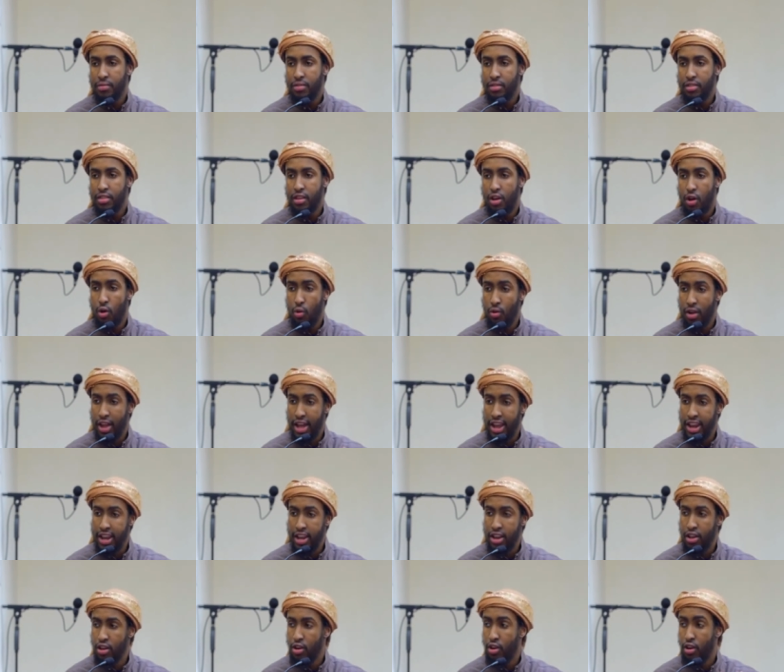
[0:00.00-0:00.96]
The whole
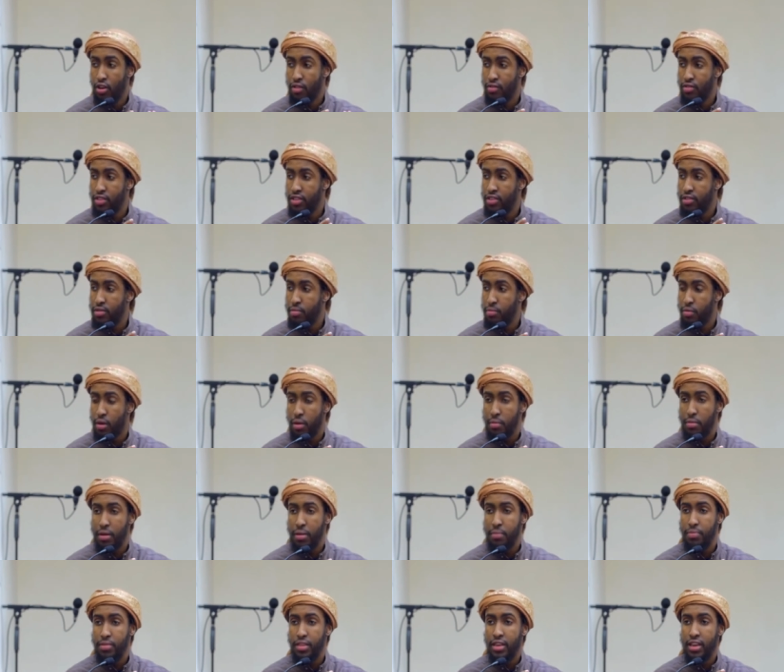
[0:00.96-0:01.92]
idea of this
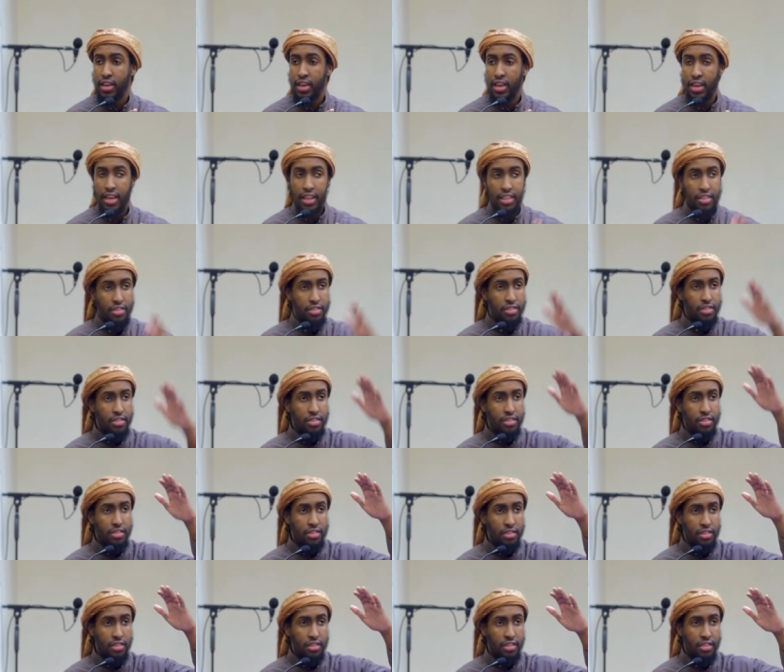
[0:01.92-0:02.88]
problem, this
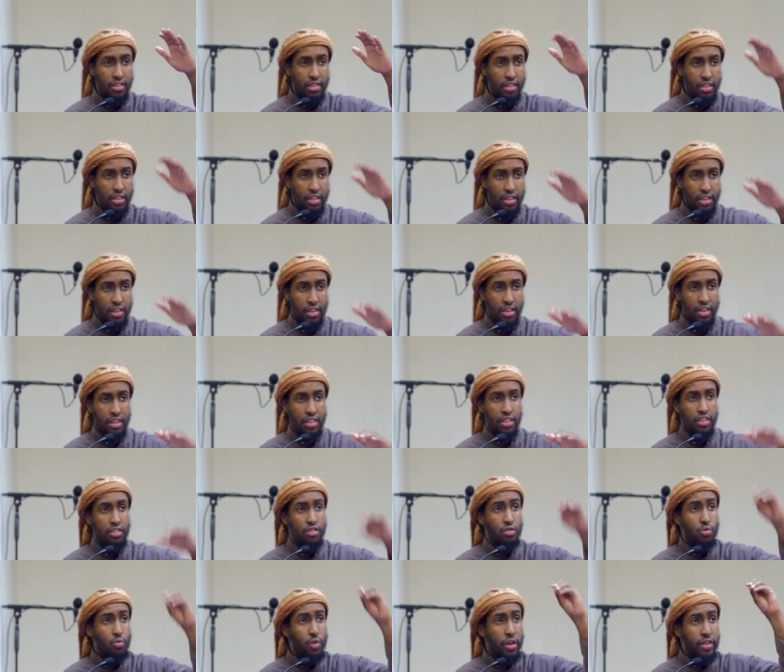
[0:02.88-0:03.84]
is
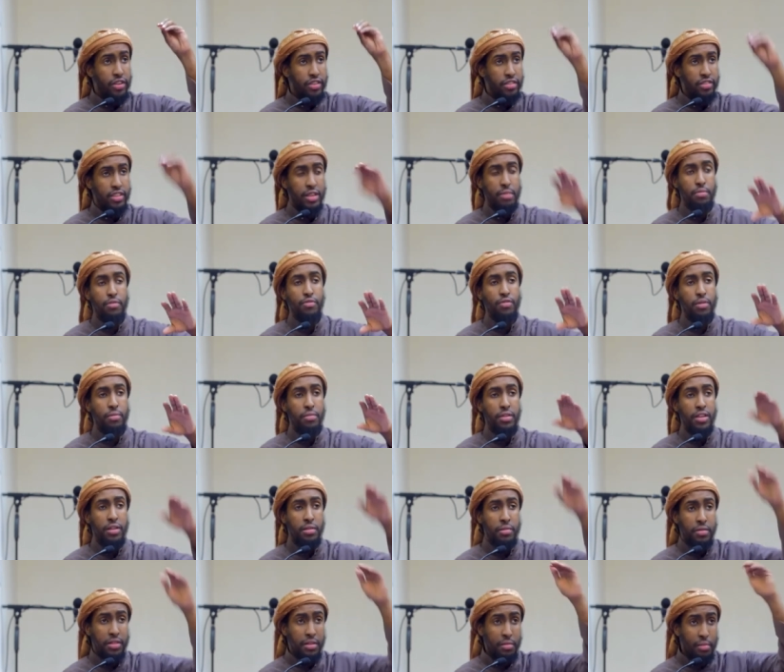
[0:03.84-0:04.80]
this is where it stems from.
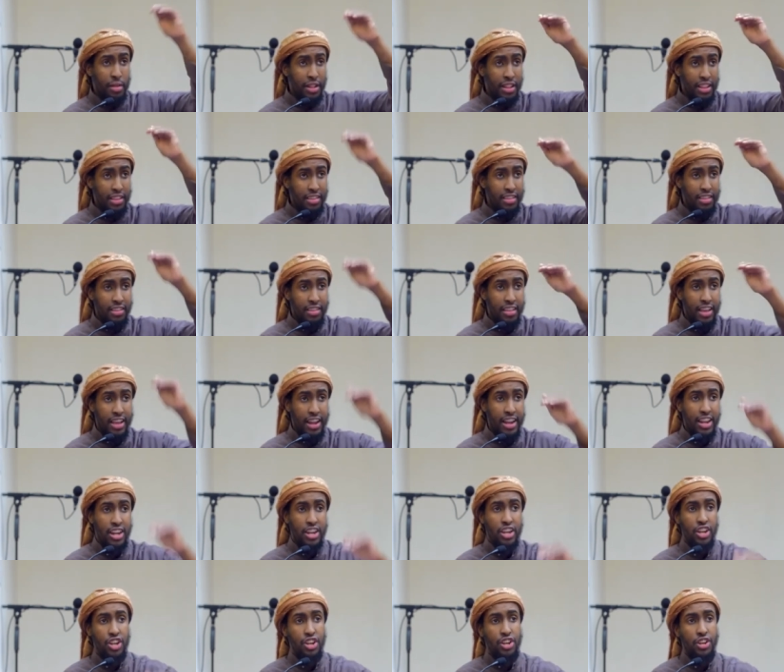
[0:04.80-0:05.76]
I mean, this is their
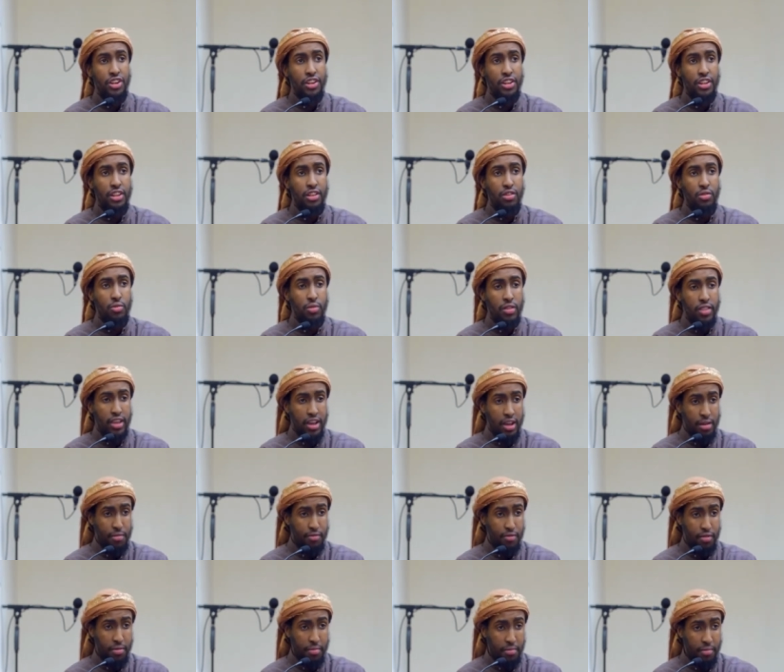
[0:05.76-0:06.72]
lineage. This is where they
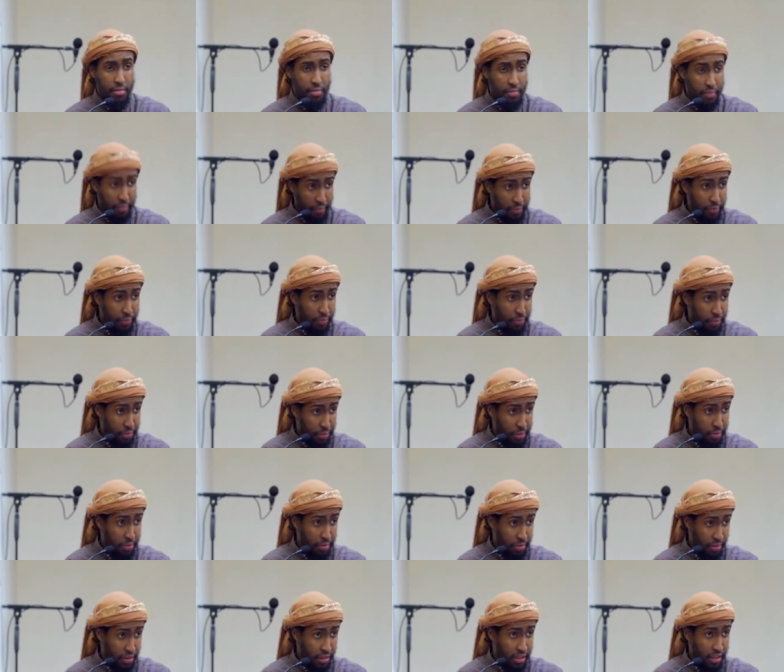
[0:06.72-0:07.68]
come from.
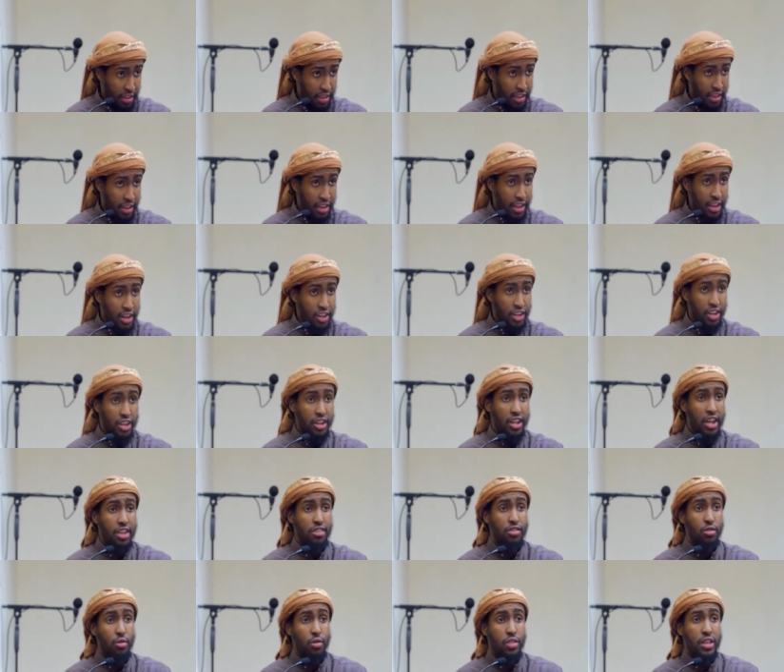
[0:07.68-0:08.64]
Shaykh
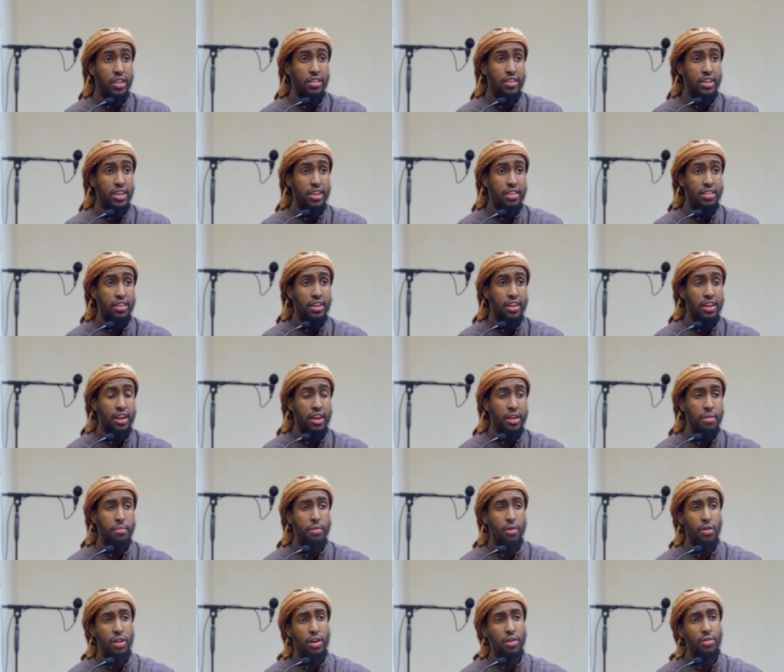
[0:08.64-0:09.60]
Nasr authenticated it,
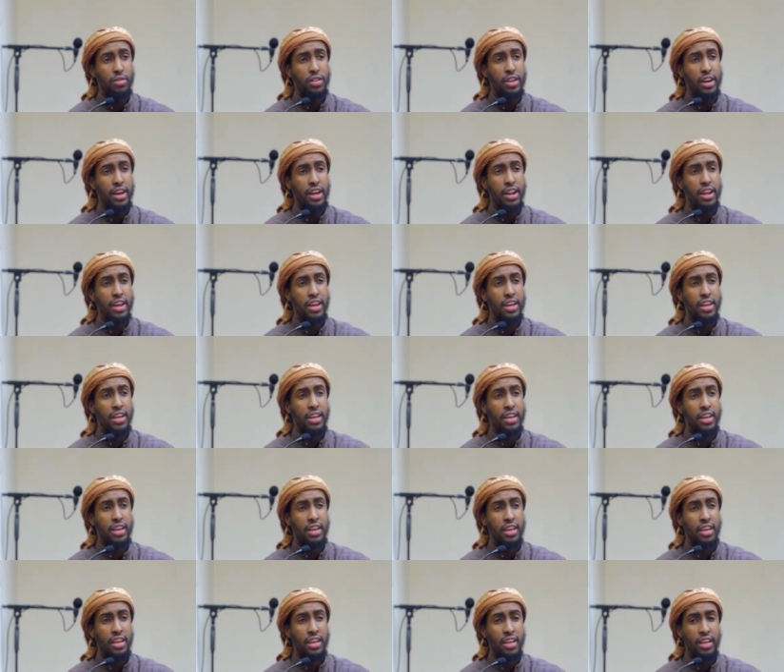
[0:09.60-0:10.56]

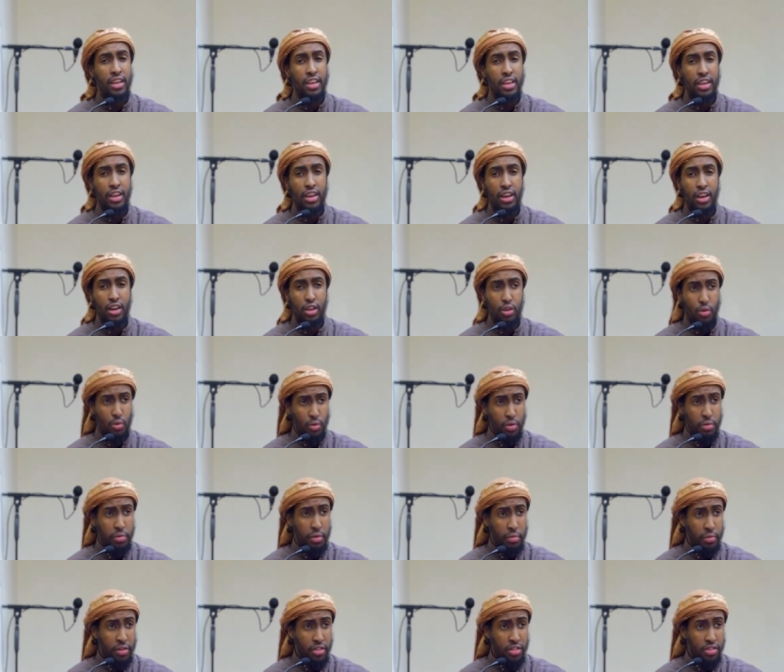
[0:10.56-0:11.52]
Are you with
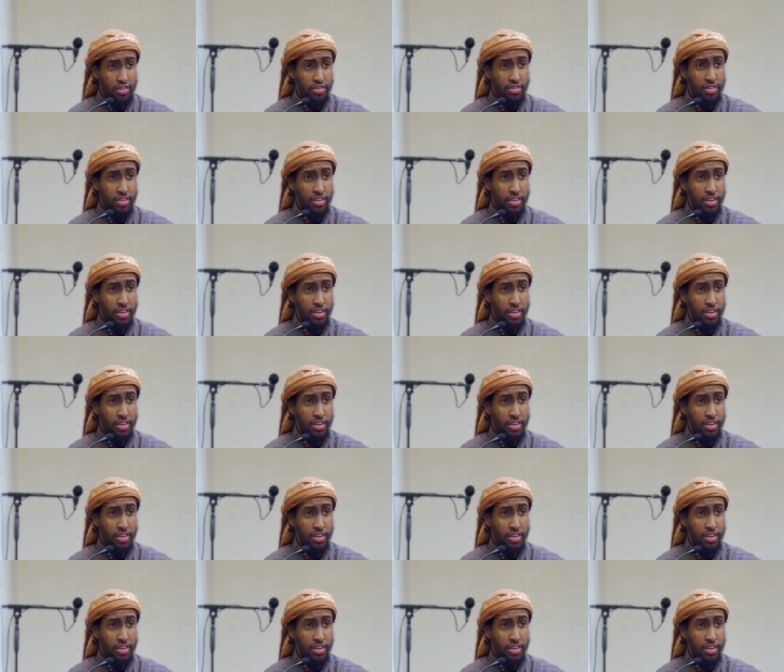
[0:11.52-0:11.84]
me, brothers?